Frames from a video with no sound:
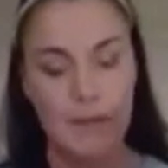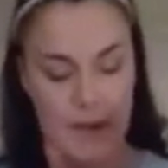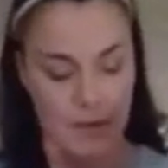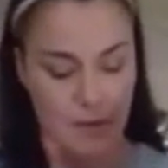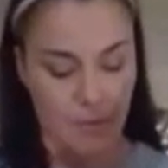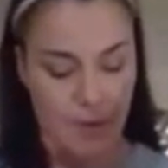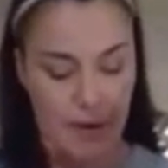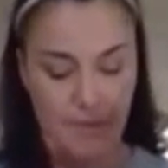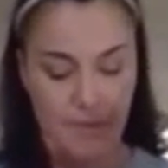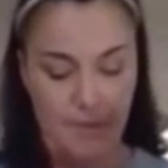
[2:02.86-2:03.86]
the edge of the
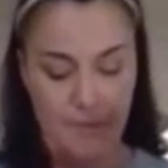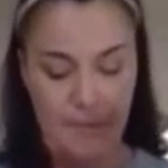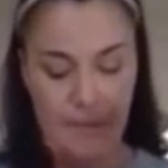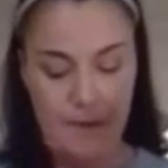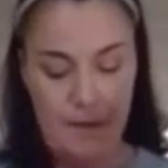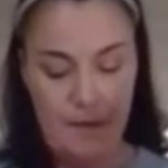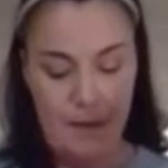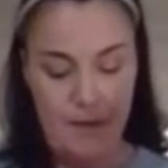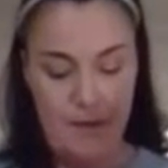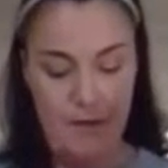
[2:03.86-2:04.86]
brim,
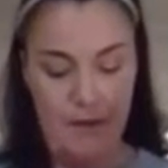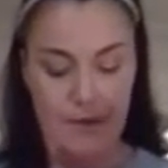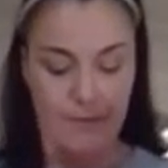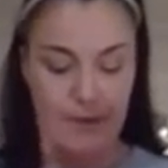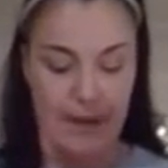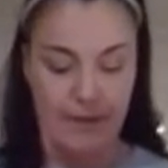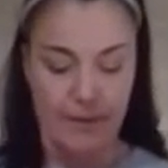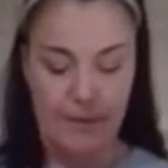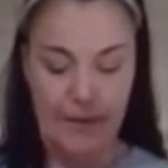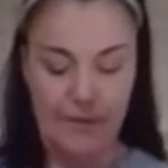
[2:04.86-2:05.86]
and then you're going to take the
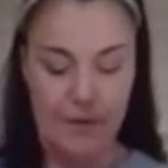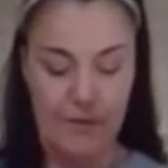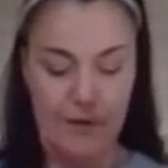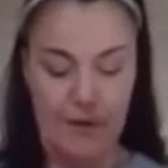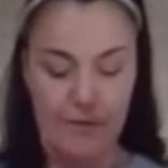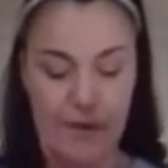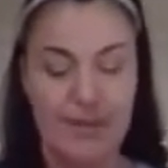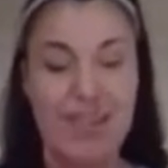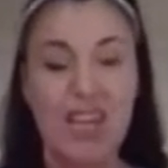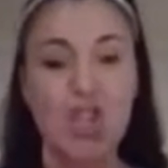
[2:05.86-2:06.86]
glass over.
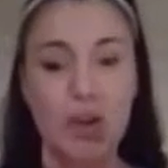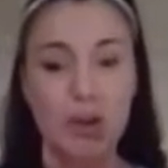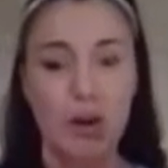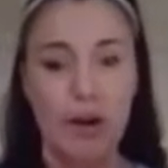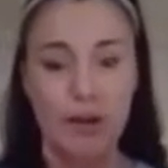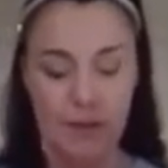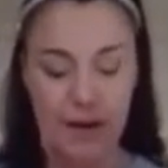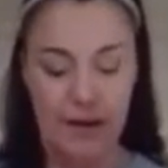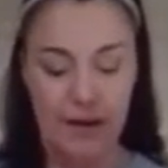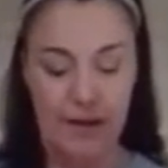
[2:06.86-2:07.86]
It's got sugar on it
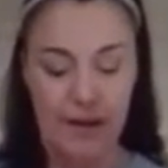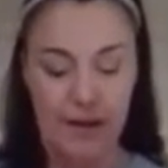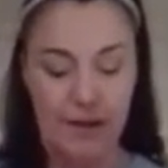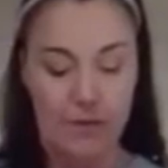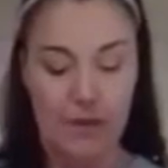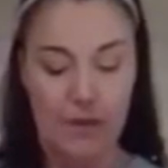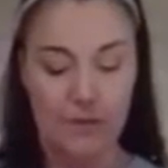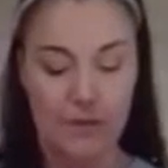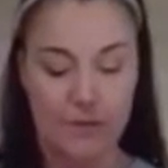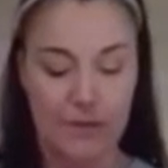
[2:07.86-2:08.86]
already. We give it
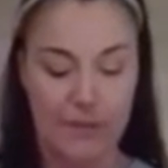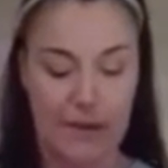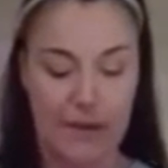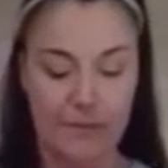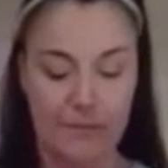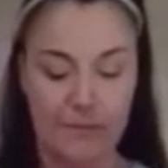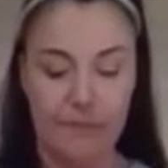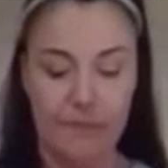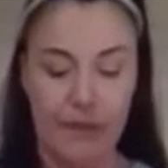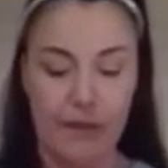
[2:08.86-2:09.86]
a little spin.
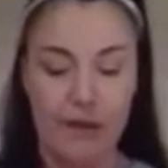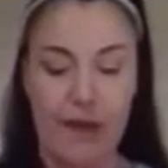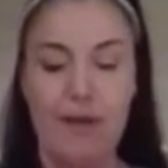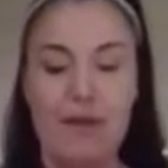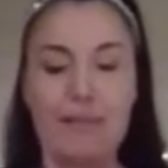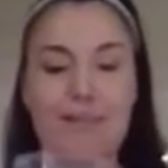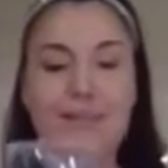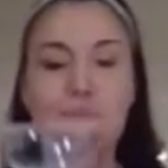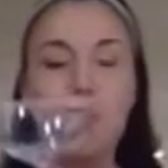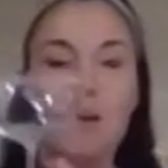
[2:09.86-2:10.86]
And then it's got
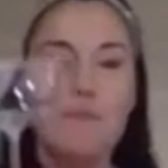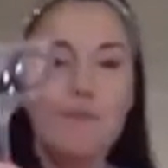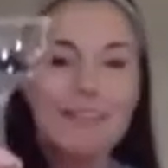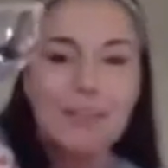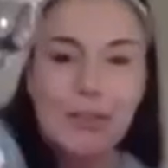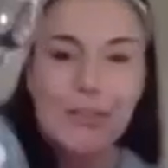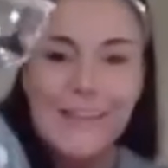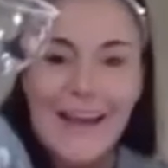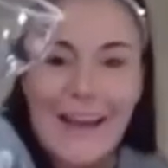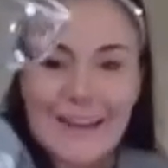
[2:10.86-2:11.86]
this perfect little
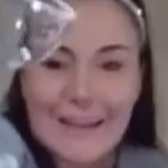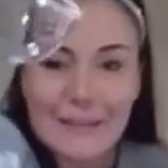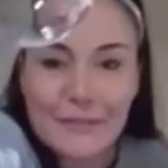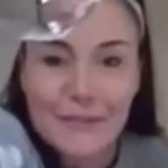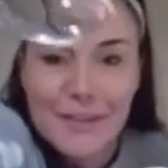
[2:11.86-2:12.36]
line of